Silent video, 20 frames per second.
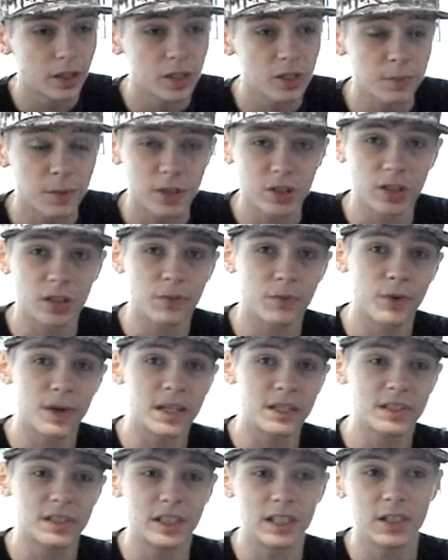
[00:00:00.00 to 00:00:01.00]
especially
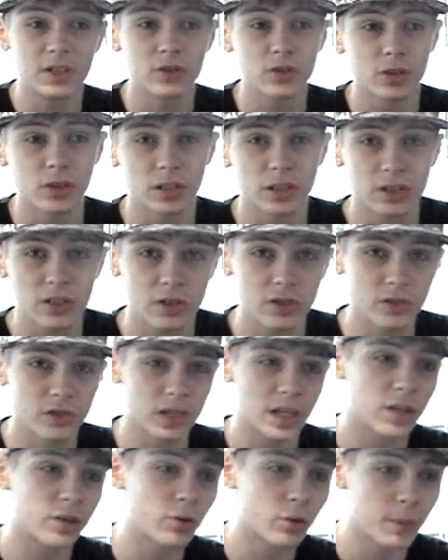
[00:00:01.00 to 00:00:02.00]
facing each other, because it
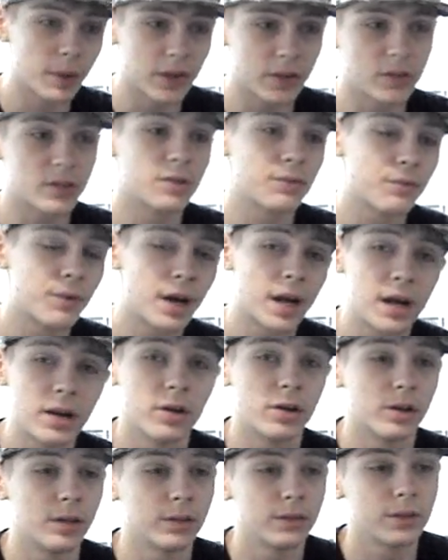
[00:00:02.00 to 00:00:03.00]
looks like they're about to
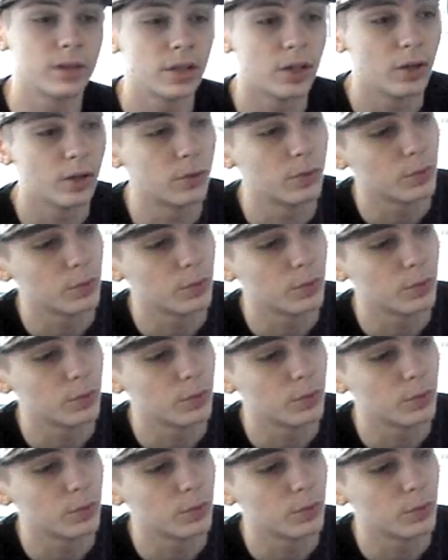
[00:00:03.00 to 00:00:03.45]
fight, or you know,